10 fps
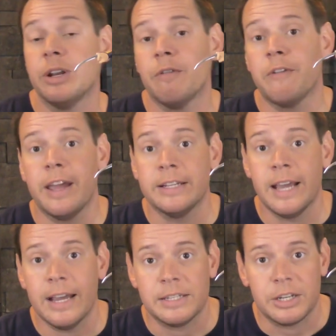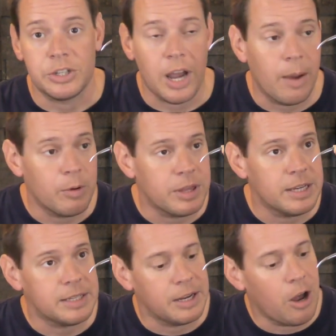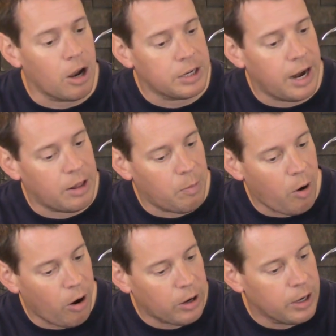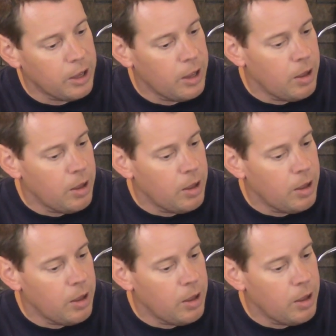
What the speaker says: did a fantastic job with this. They knocked it out of the park.